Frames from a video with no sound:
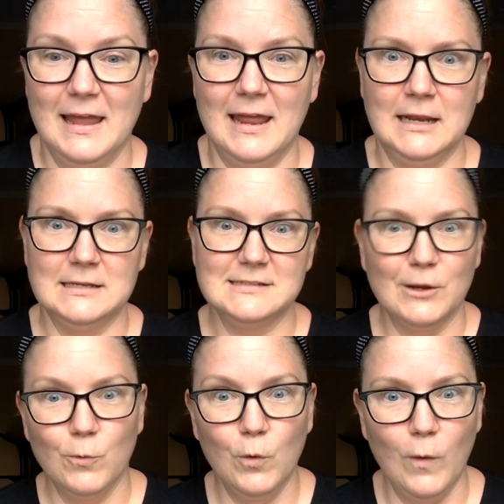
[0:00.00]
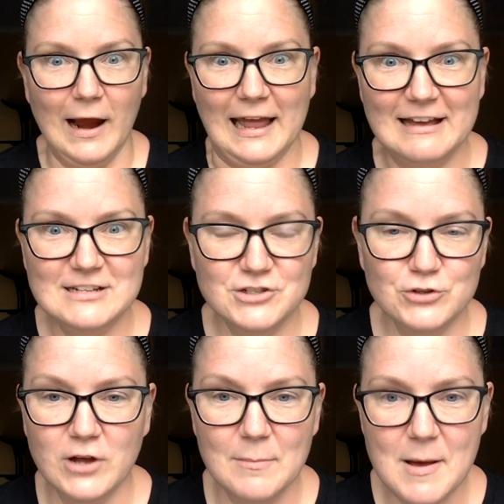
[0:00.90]
And he's like, Well, why hadn't you
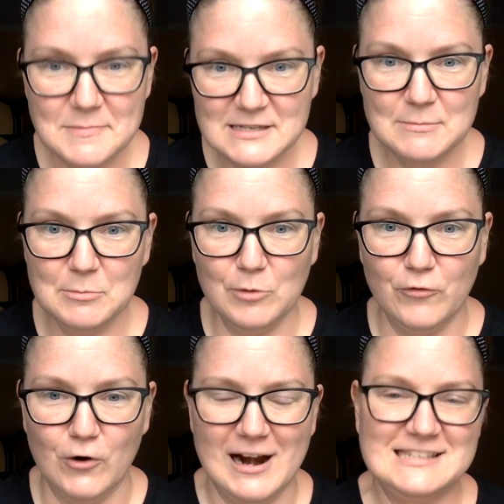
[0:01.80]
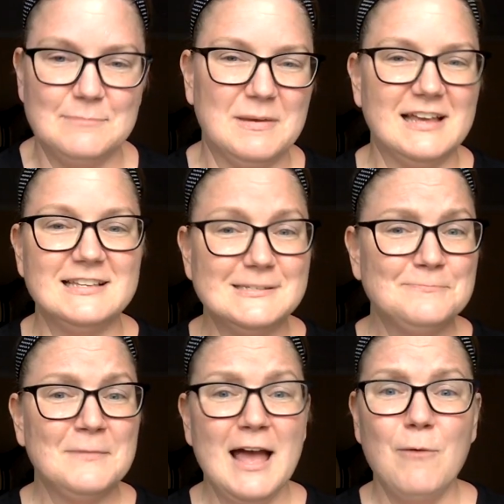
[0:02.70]
come up to me before? I said, Because
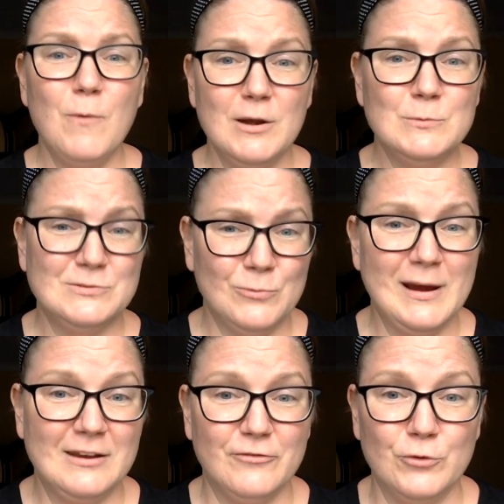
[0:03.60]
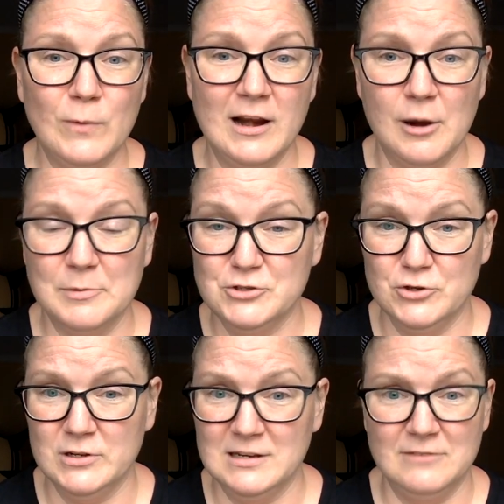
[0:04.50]
we was waiting for the right
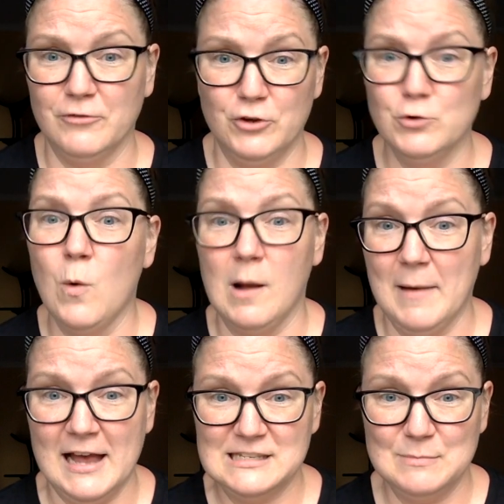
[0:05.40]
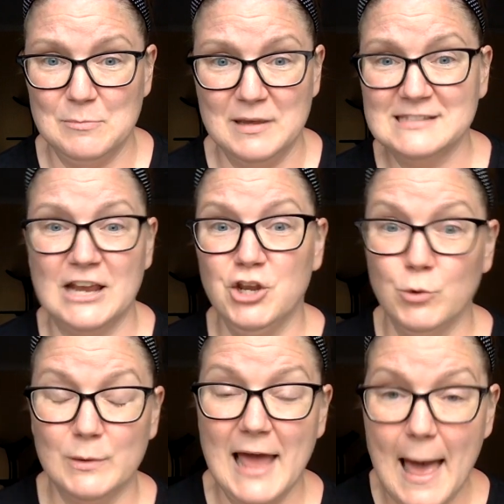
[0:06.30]
opportunity for you to walk past me because I knew
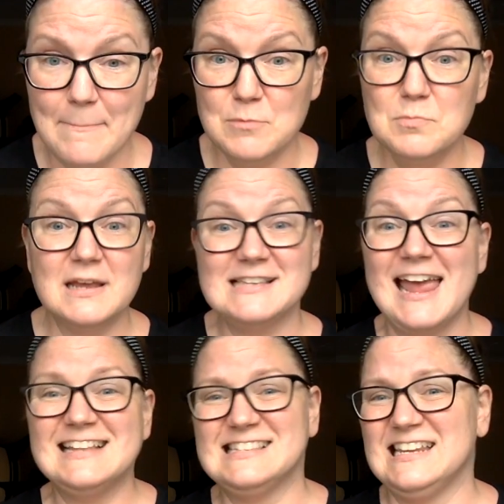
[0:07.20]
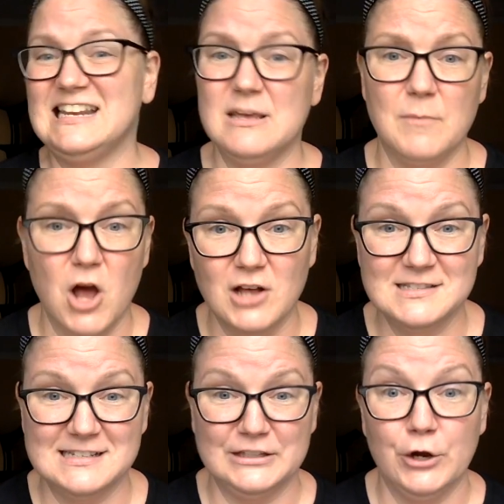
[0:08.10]
it would happen because I had seen him
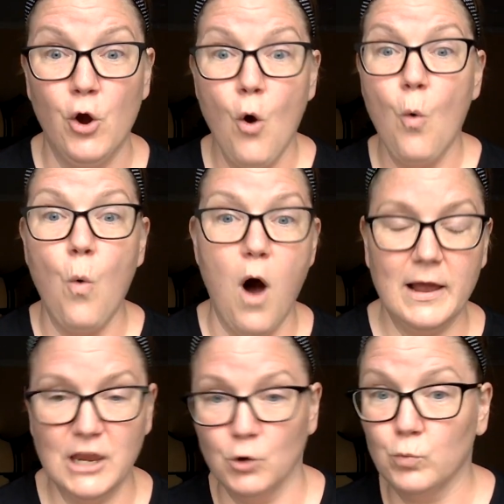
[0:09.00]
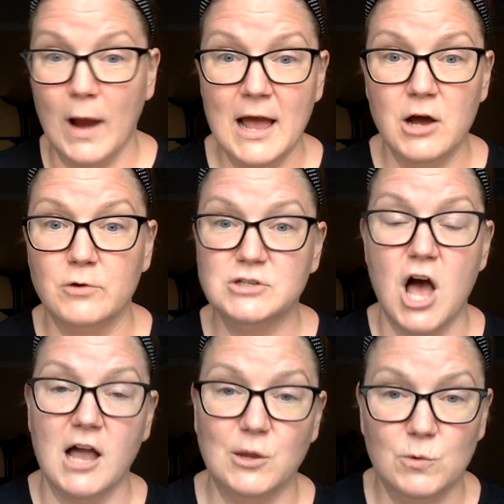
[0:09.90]
constantly walking around,
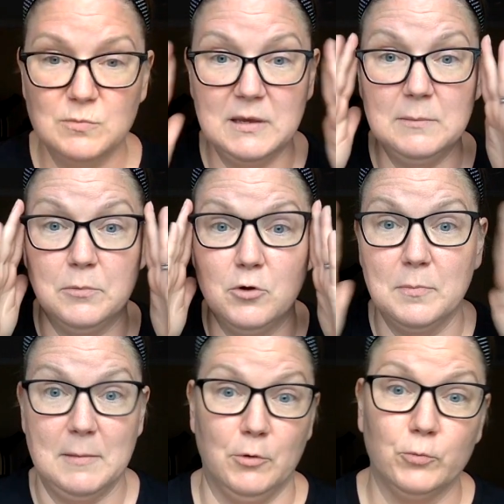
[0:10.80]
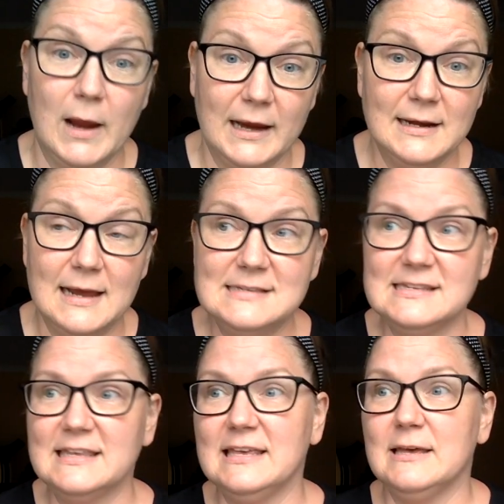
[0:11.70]
talking with people, people
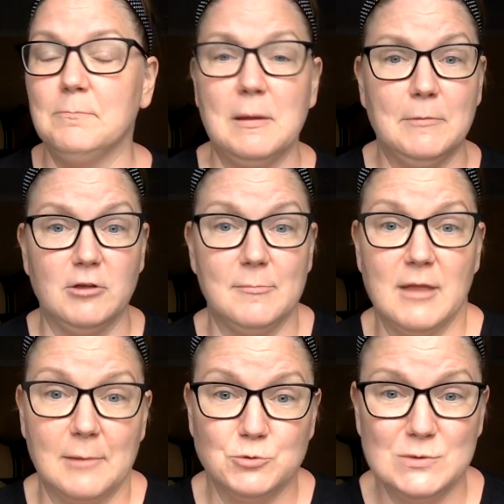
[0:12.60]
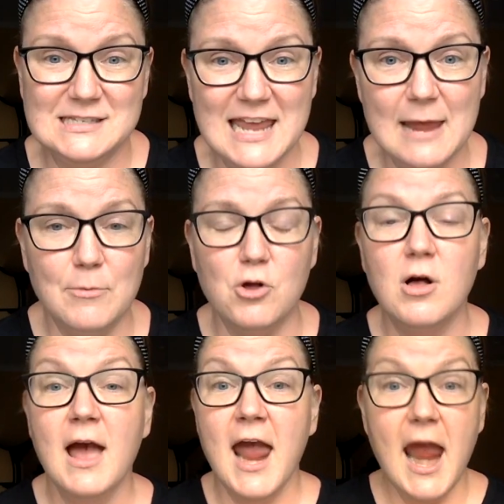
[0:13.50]
recognizing him, people coming up to his table,
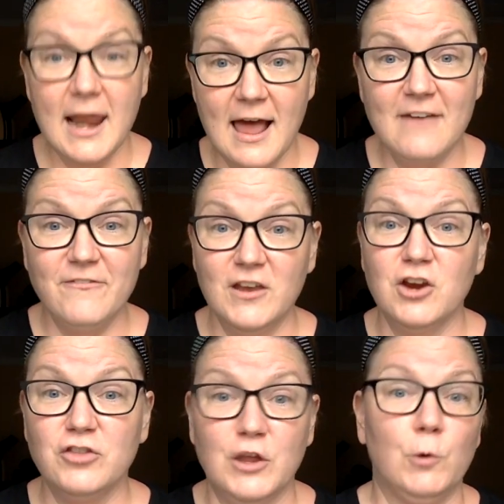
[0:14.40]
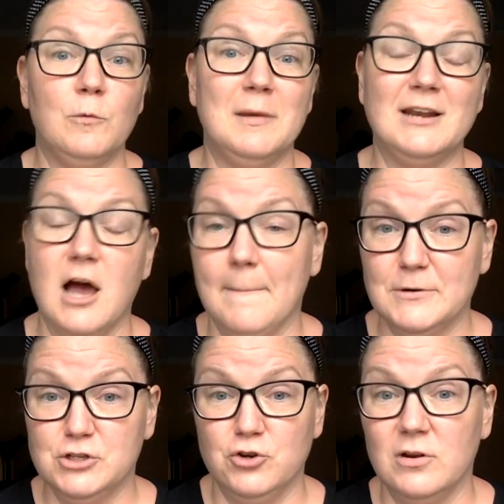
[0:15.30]
and I figured there would be an
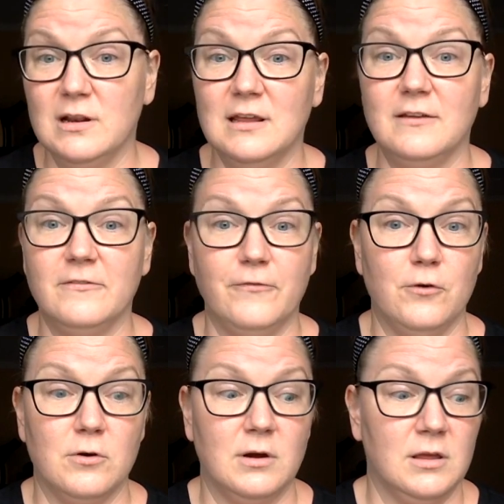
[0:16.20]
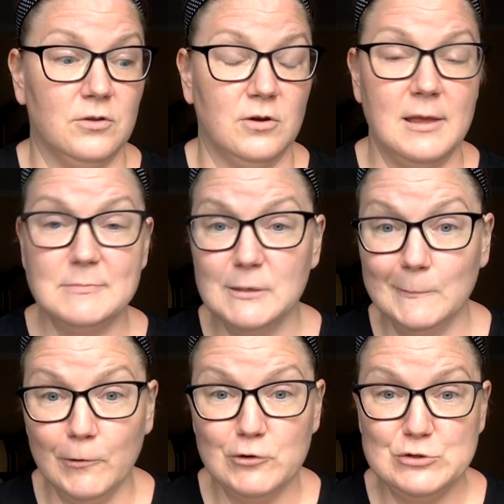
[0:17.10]
opportunity for either him to
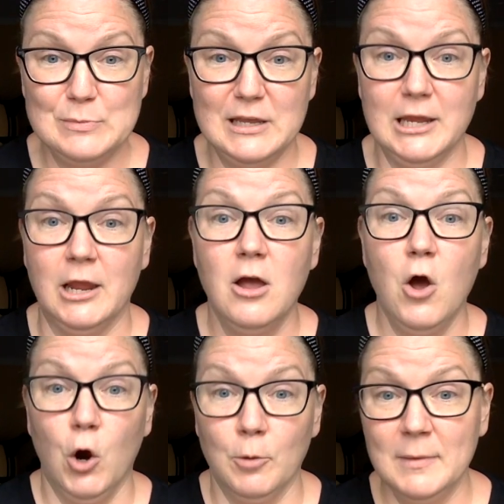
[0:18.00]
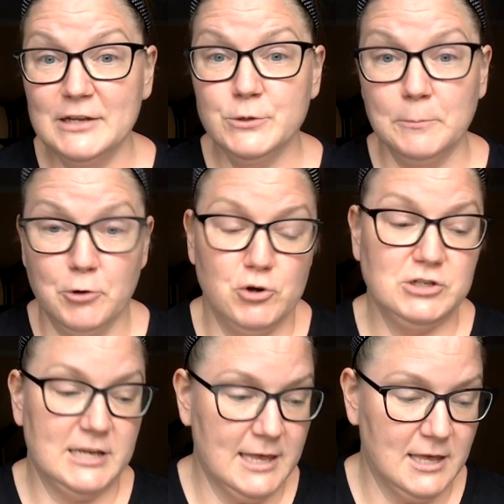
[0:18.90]
approach me or me to
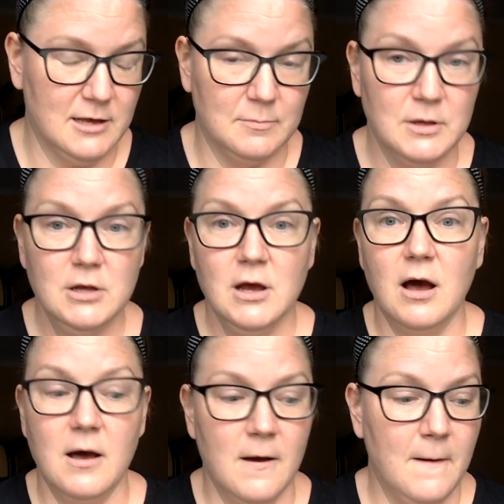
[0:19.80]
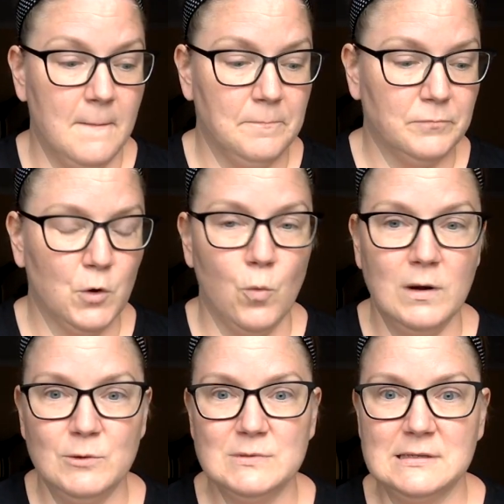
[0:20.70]
approach him um,
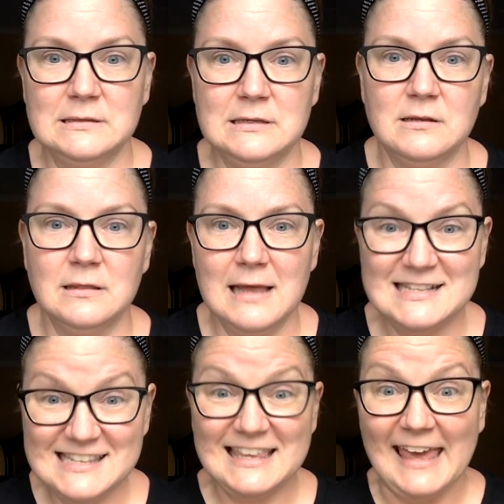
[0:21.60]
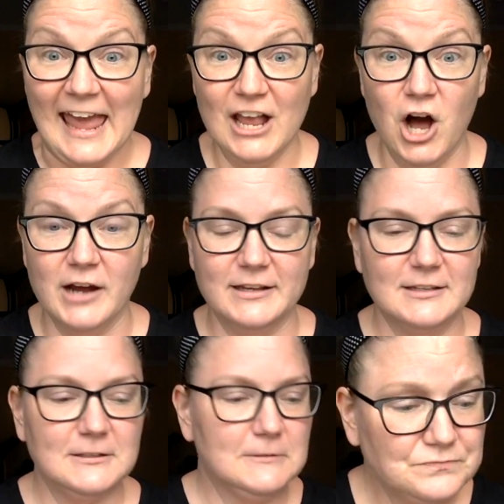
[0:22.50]
when it was a little less
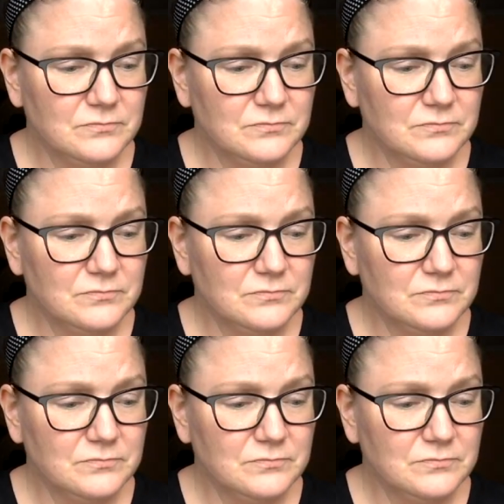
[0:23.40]
chaotic.